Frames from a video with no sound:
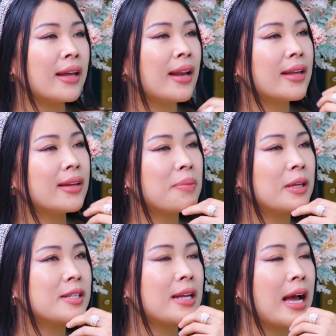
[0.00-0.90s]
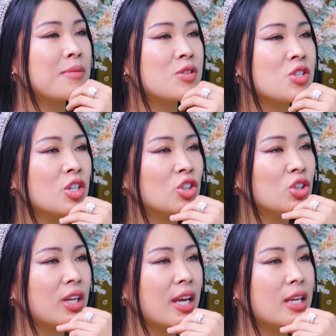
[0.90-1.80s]
like because I'm such
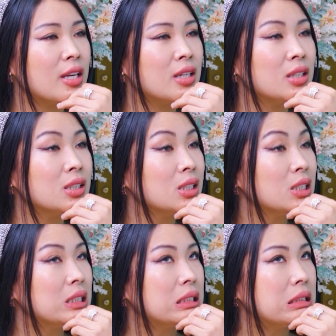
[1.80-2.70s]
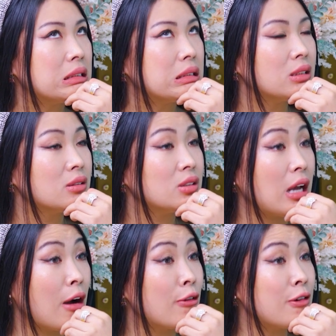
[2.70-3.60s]
a
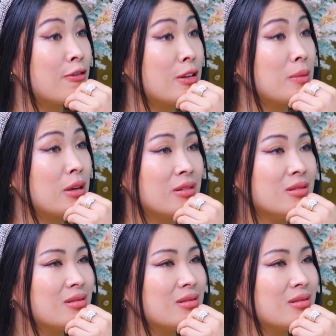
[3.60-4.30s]
alpha female.